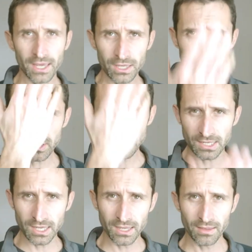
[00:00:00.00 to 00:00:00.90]
and you can
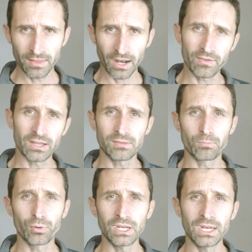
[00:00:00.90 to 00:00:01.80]
see that I've got some
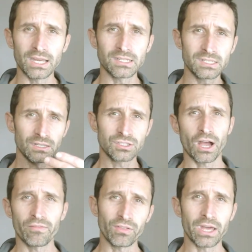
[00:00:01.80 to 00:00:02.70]
pretty nice
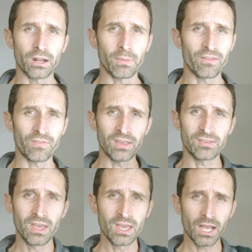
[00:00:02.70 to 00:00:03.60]
soft light on my face,
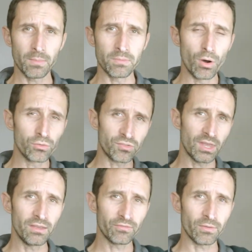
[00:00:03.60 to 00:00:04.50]
coming
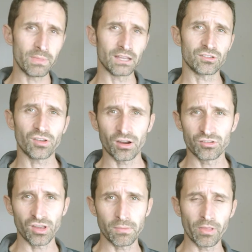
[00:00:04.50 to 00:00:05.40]
mostly from that
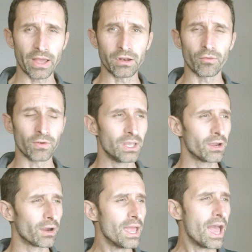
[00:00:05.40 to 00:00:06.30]
star-shaped light over
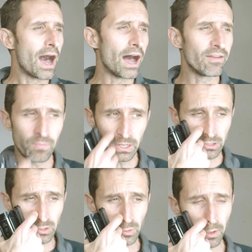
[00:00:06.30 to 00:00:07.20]
here. I've been
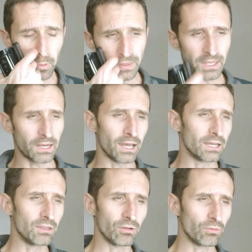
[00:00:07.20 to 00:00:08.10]
shooting with it,
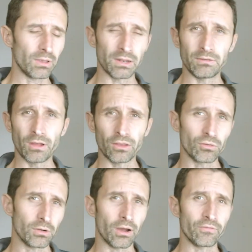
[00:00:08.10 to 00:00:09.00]

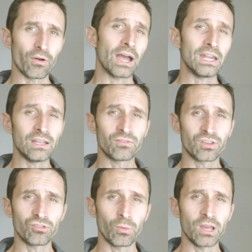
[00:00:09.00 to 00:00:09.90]
under a variety of
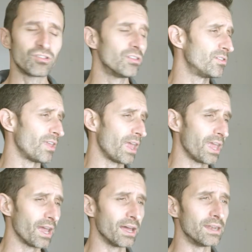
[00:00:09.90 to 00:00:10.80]
situations,
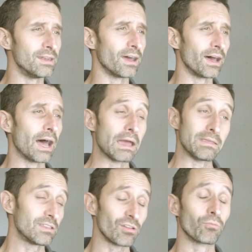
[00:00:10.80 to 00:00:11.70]
and
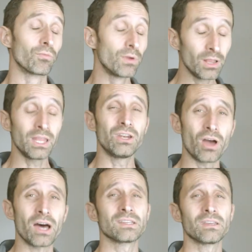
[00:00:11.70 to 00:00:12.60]
it's a really
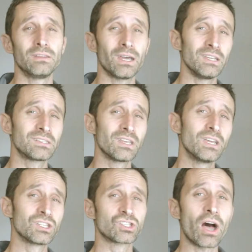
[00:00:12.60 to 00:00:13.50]
nice
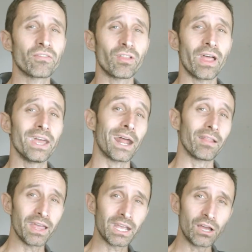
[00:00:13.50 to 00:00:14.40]
soft light. I
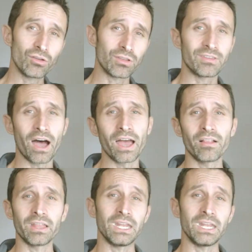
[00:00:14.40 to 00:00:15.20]
like how you can dial it